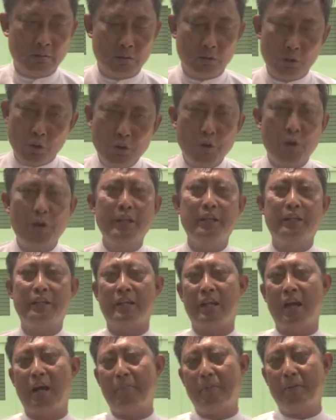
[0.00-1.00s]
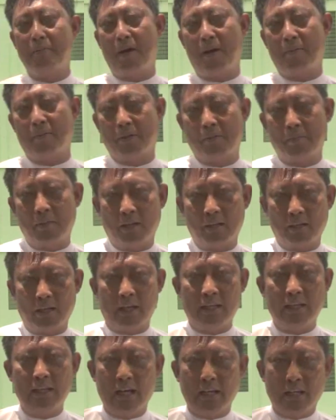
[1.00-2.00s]
So, Dotty didn't happy barbecue.
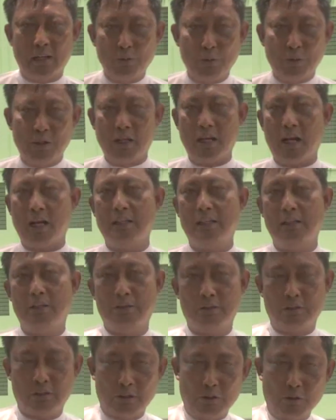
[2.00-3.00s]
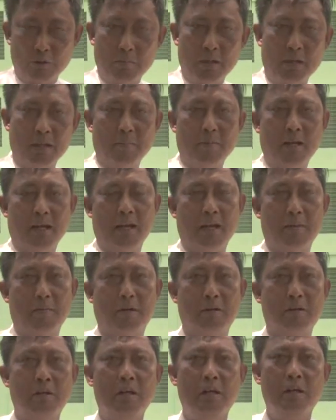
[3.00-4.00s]
Dia de Lunitagilo, General
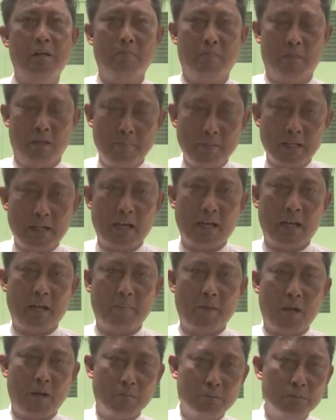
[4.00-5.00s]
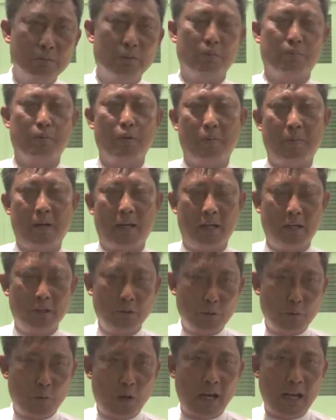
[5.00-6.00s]
Matemiana, Lamacanema, Wulu Piovale,
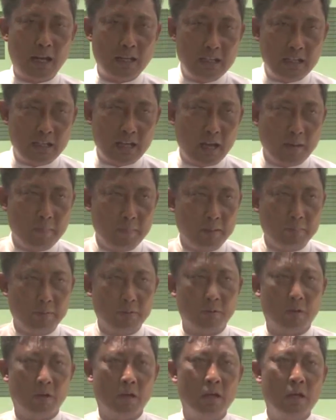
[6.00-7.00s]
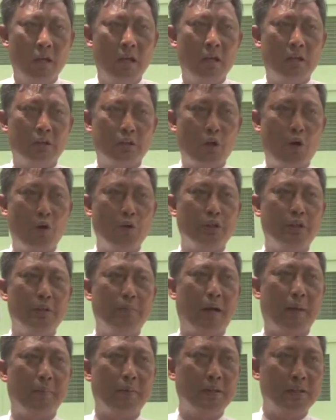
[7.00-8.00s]
Lodole, Ninan Baby. John
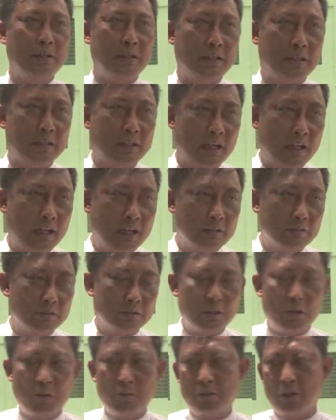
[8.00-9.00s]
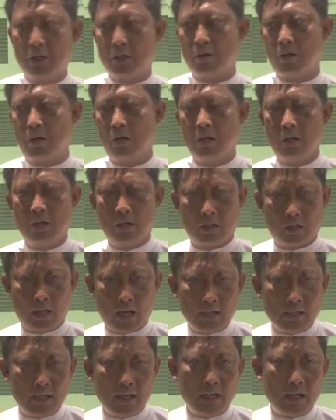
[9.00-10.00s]
Giba Pisage in the letter, John Jero,
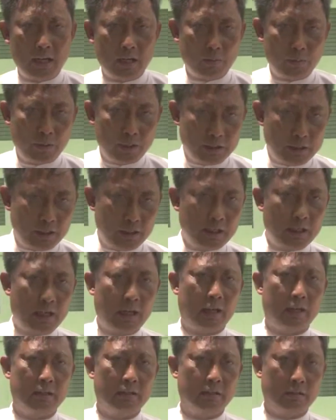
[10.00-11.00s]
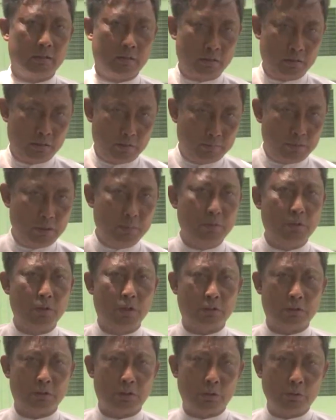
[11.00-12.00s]
Titan and Wigine, no,
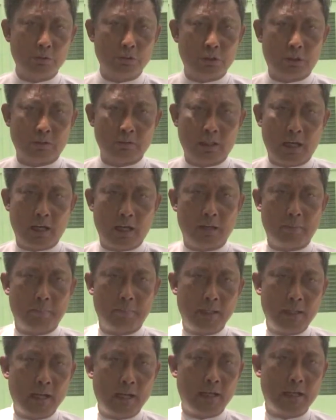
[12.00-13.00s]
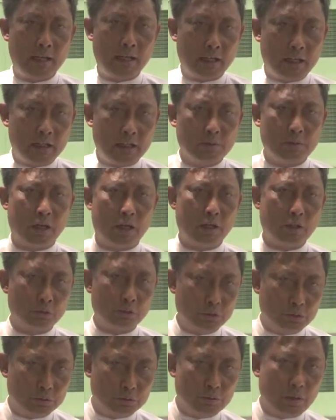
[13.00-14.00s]
Bibido, John John Ari P and the against our
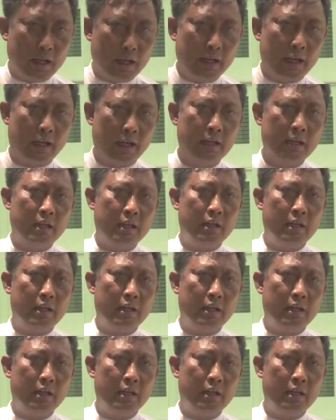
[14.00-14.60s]
Lunchuane,